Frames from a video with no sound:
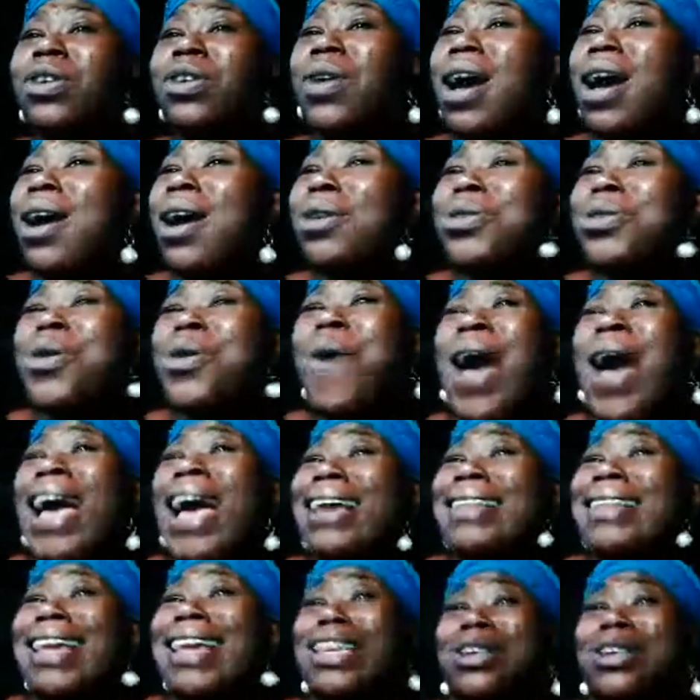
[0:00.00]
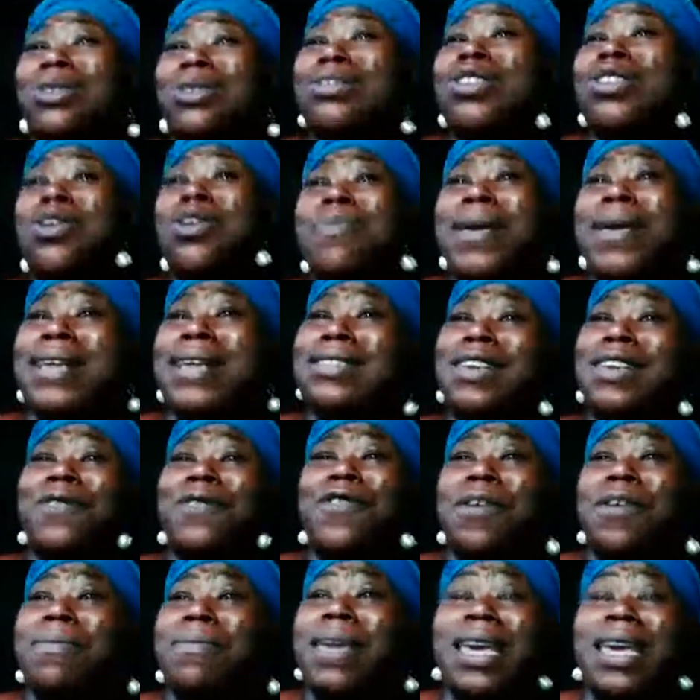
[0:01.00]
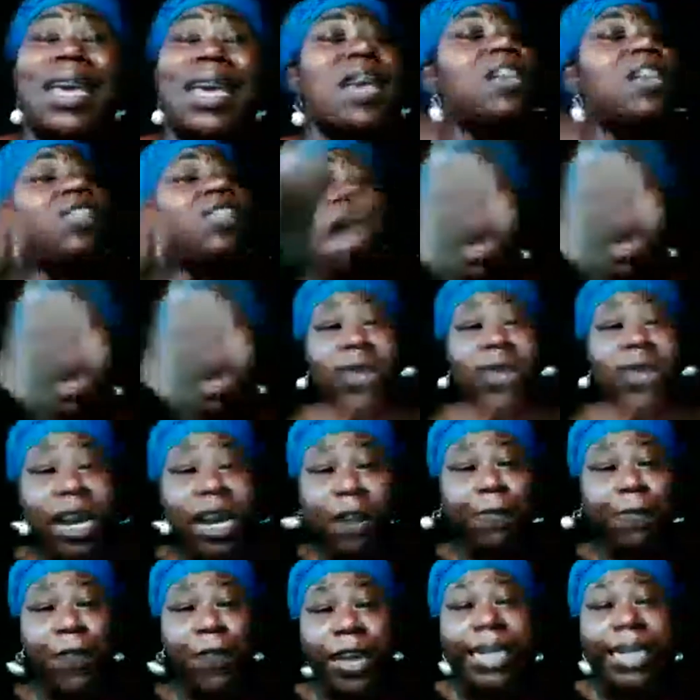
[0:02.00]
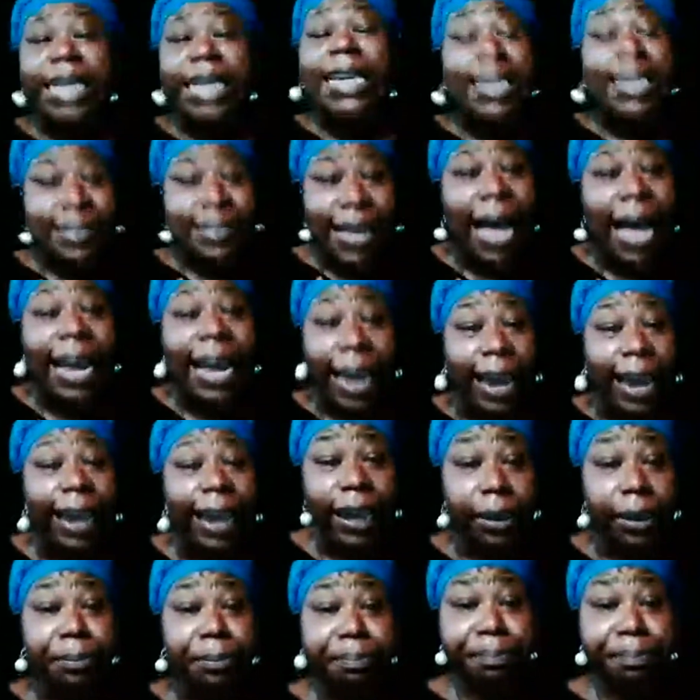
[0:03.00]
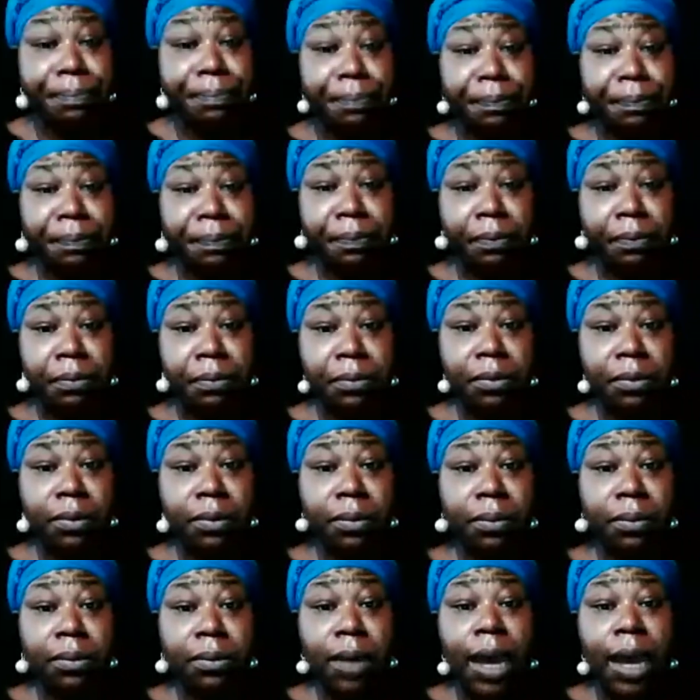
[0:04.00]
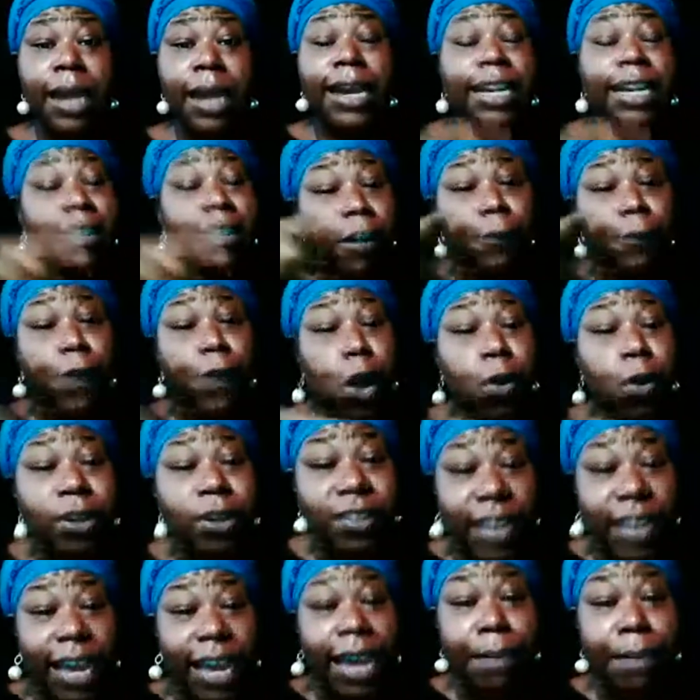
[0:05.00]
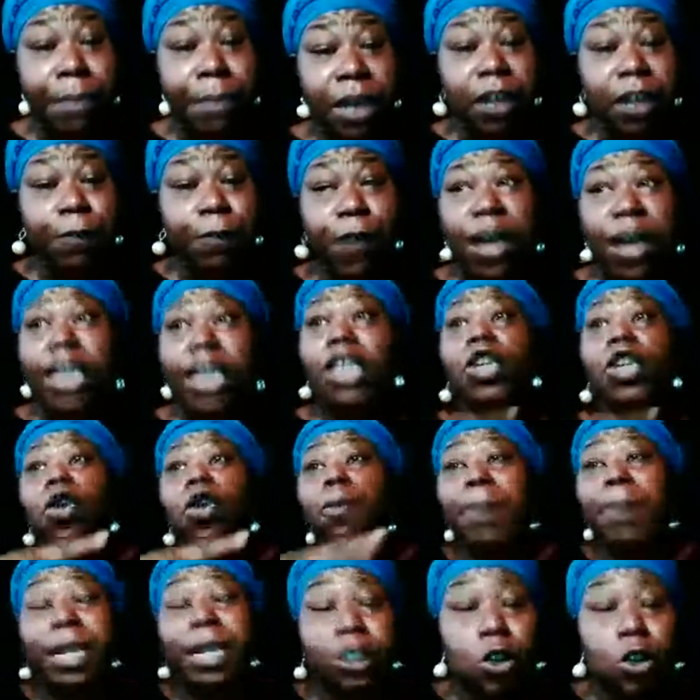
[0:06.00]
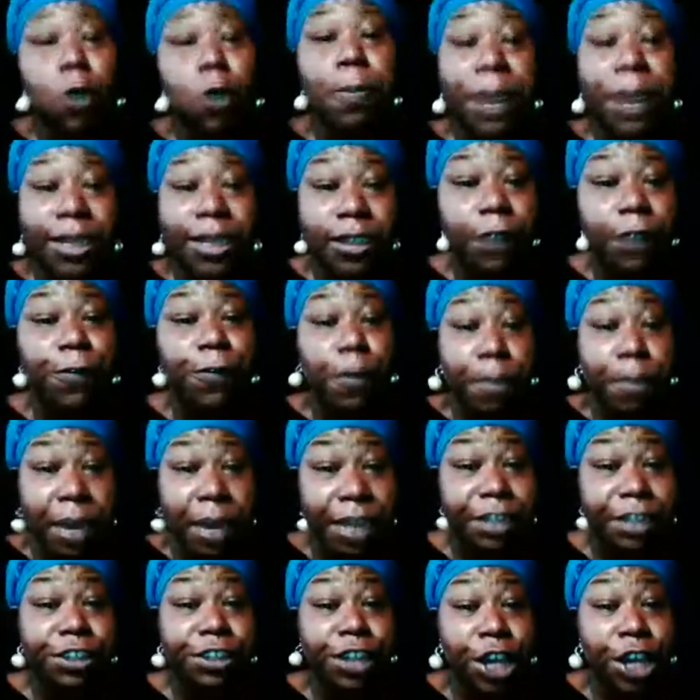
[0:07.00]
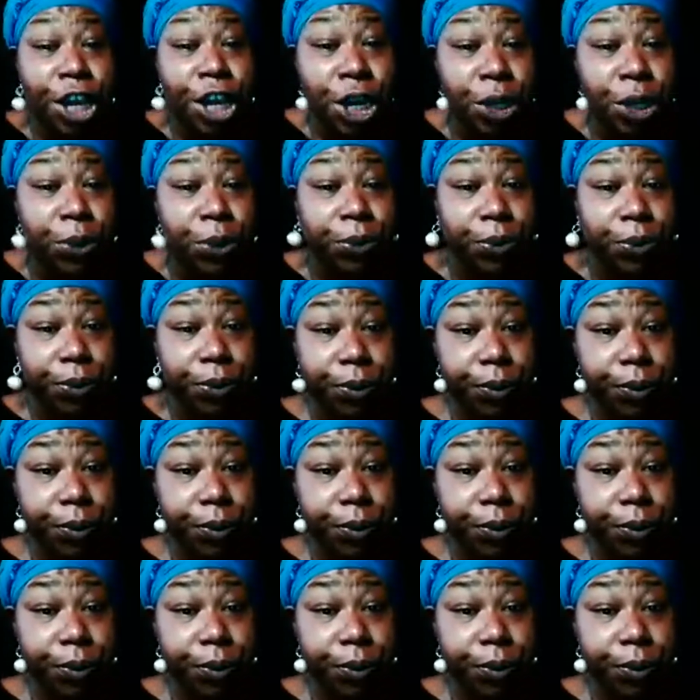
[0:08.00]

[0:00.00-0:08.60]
you, oh, you act like you too busy for me, don't get offended because I am. Because if you was an it motherfucker, you'd be too busy for me too.